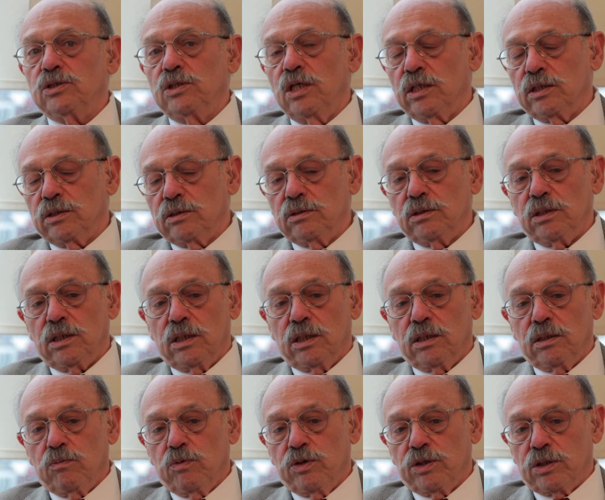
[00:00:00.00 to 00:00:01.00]
done
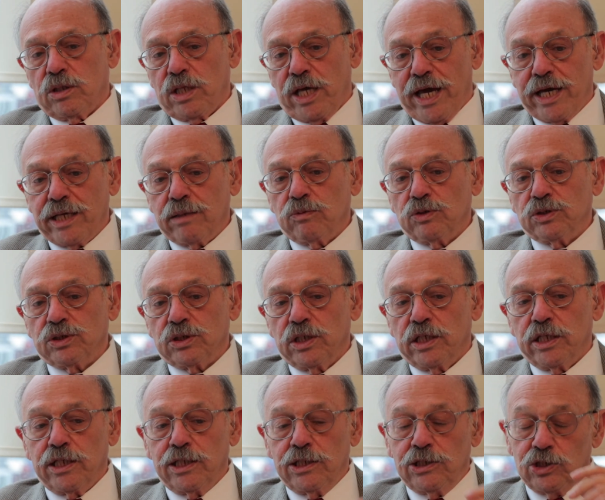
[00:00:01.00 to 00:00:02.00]
with animal
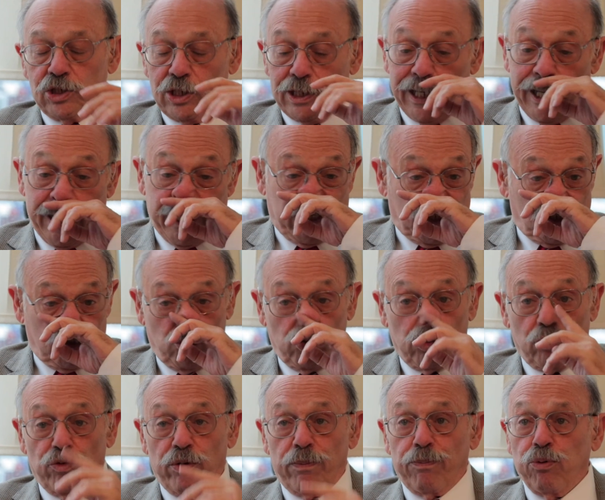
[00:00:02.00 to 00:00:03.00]
studies and
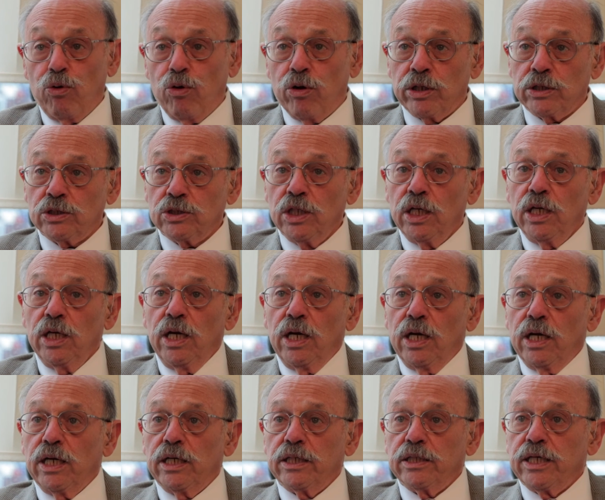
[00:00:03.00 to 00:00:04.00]
anecdotal reports
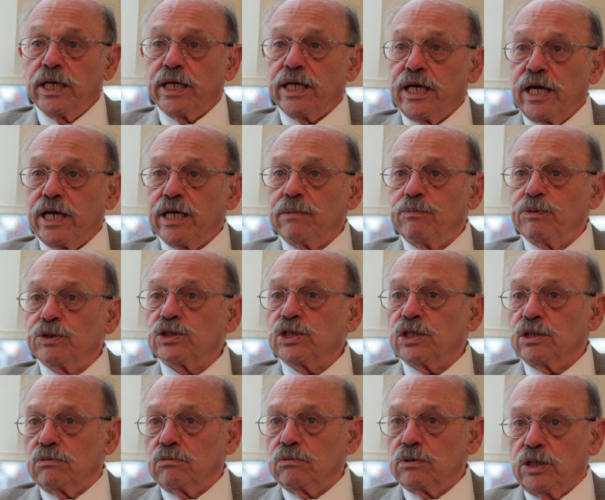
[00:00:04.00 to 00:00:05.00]
that cannabis
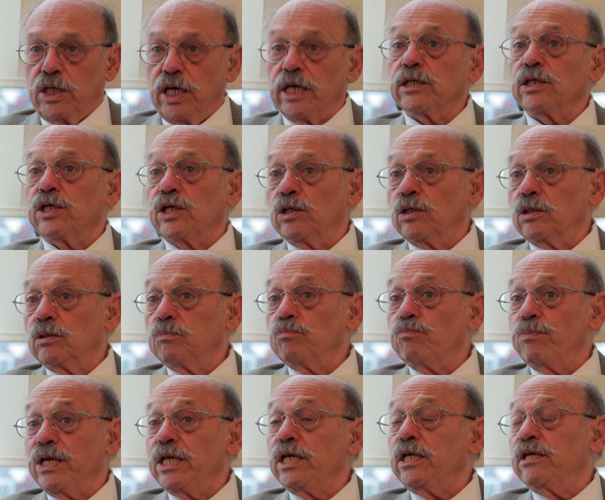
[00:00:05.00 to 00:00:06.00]
can kill
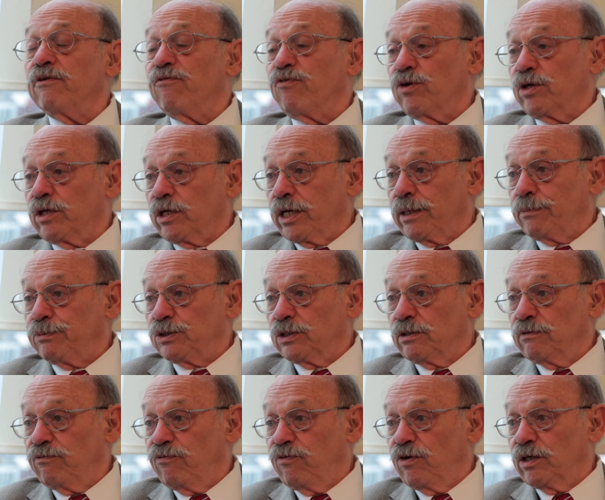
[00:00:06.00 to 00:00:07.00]
many different types of